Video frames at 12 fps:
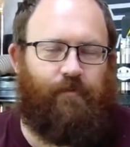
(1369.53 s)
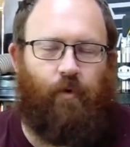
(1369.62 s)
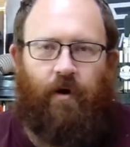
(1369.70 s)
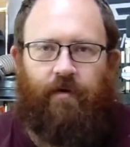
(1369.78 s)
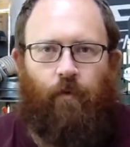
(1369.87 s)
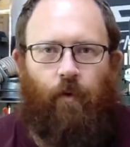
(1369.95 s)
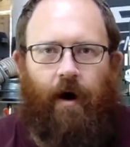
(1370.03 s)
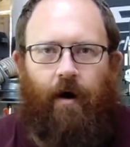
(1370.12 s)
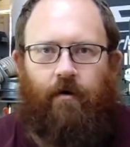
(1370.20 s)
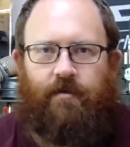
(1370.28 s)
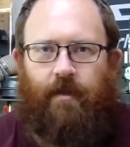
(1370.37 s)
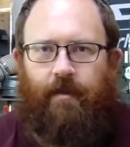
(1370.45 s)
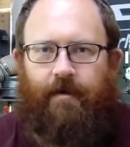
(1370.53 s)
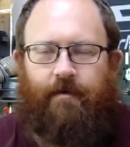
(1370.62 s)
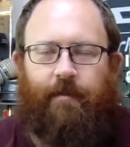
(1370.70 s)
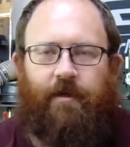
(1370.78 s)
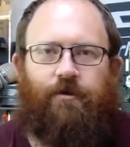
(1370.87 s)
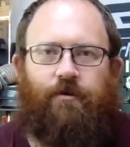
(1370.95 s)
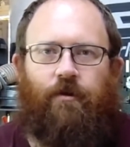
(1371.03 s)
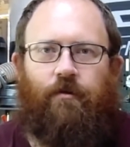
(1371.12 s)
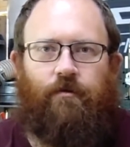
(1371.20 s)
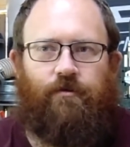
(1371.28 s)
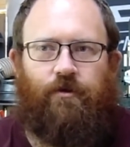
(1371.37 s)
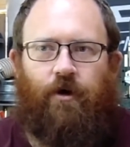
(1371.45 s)
24 hours. I like to make sure the
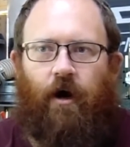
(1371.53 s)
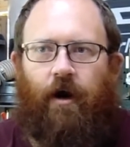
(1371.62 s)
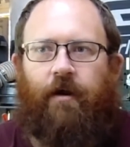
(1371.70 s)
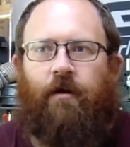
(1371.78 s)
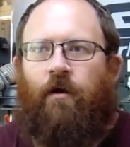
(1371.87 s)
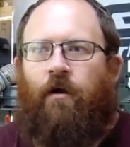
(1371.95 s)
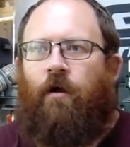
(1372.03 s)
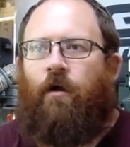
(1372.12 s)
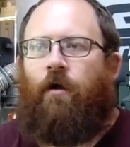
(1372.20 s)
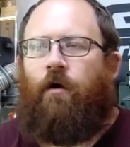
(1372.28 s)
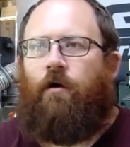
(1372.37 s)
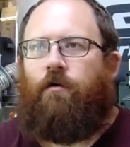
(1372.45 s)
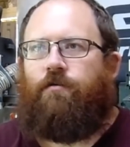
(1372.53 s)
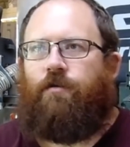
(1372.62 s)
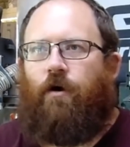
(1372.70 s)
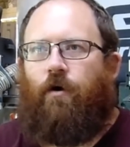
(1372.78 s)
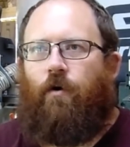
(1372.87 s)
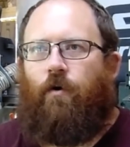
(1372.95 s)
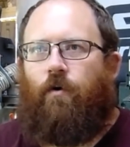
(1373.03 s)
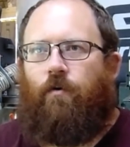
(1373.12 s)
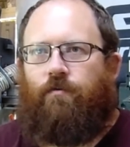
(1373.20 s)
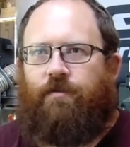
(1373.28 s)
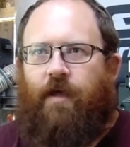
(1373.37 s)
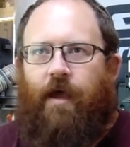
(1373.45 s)
glue's dry.
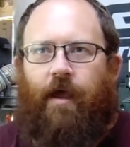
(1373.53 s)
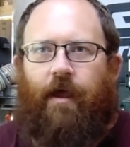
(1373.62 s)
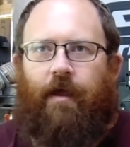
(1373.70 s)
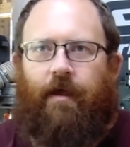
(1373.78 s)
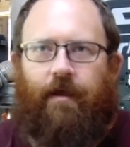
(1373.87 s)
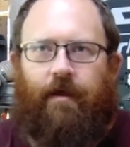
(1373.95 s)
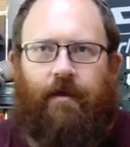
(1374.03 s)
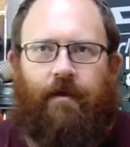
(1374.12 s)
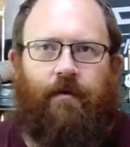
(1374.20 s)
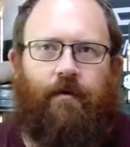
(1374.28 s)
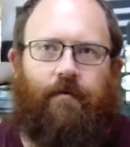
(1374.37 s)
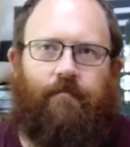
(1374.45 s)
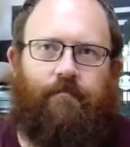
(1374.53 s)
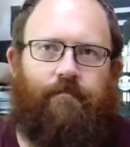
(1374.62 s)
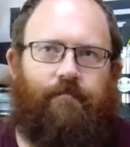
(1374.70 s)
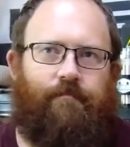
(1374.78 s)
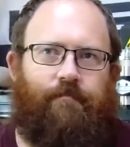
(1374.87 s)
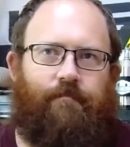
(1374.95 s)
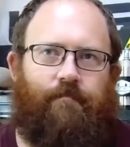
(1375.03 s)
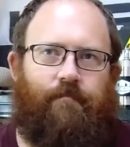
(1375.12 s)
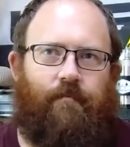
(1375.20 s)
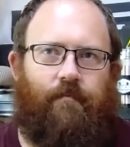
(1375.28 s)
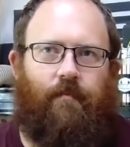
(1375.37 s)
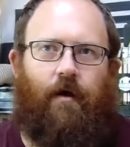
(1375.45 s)
So say
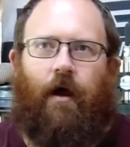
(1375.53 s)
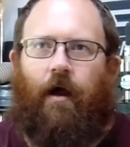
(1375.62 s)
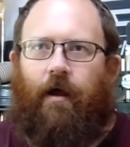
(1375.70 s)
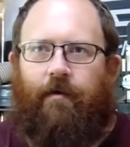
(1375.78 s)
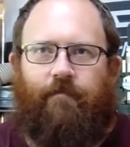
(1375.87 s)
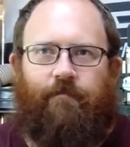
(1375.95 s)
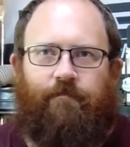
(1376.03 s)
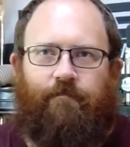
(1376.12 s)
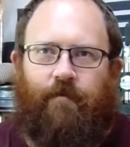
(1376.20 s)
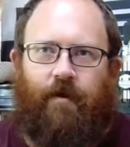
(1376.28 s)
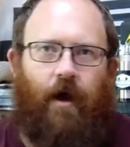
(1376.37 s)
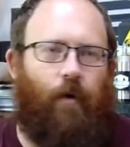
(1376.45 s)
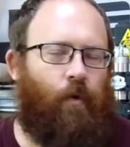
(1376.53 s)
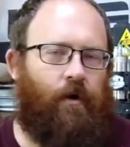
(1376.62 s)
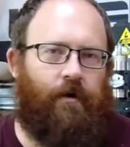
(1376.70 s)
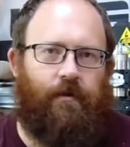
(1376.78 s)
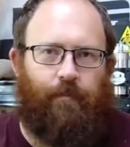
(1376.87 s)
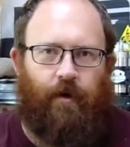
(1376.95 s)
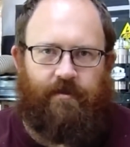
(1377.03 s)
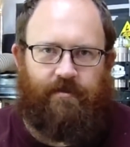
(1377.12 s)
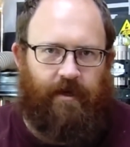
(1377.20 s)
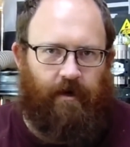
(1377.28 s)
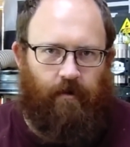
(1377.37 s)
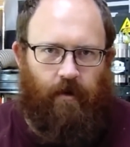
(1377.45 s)
I've got one in the press
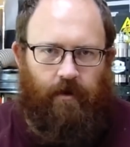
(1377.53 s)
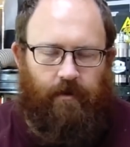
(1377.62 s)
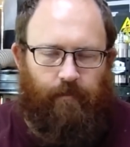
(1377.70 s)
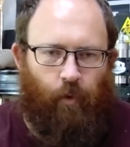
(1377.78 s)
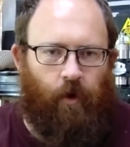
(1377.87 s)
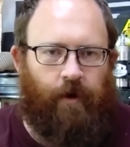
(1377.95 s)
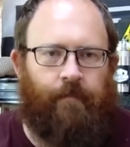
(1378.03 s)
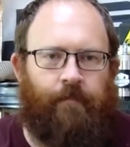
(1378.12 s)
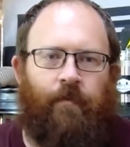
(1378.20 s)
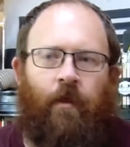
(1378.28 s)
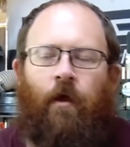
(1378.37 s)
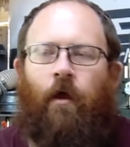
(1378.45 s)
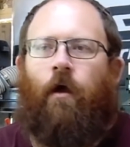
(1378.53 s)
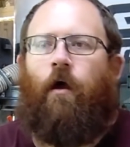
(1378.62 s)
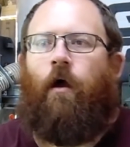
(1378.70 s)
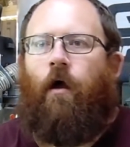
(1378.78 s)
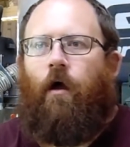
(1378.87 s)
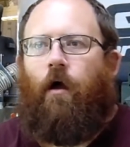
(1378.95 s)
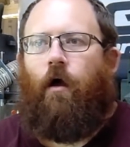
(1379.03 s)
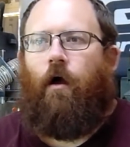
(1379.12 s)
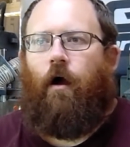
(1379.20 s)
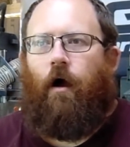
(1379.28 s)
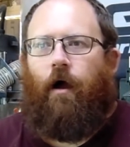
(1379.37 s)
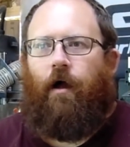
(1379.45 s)
10 o'clock in the morning.
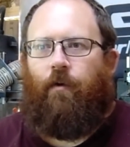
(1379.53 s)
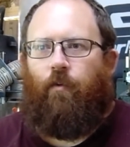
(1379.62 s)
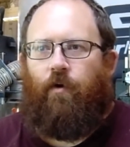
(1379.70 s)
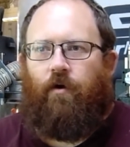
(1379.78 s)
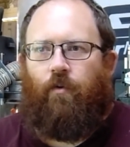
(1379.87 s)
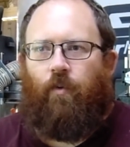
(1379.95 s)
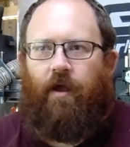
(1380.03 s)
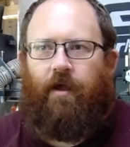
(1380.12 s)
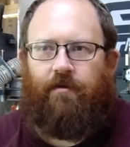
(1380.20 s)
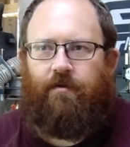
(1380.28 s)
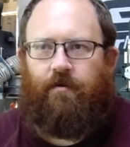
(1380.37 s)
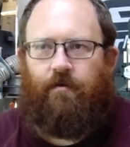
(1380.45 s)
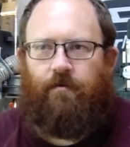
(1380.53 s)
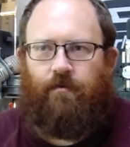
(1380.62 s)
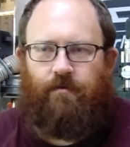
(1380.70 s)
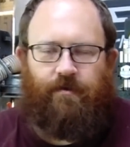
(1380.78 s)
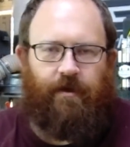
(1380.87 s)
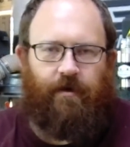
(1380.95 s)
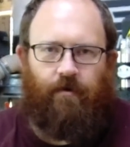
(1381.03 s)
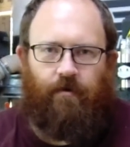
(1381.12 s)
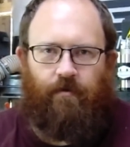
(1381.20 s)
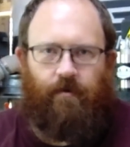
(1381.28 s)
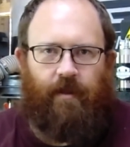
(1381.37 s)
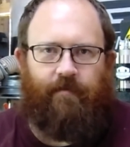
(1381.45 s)
I will wait until 10
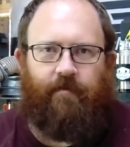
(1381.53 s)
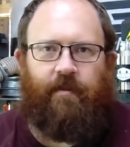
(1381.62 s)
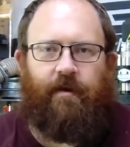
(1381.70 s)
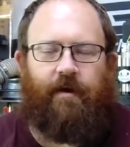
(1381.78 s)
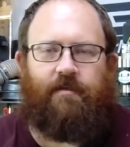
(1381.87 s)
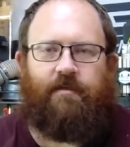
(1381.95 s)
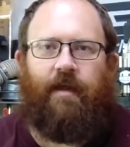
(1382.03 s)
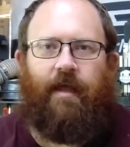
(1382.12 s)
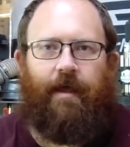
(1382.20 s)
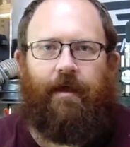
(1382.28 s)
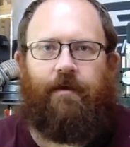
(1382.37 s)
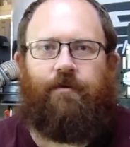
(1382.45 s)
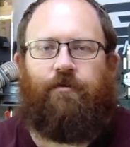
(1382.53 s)
or 11 the next day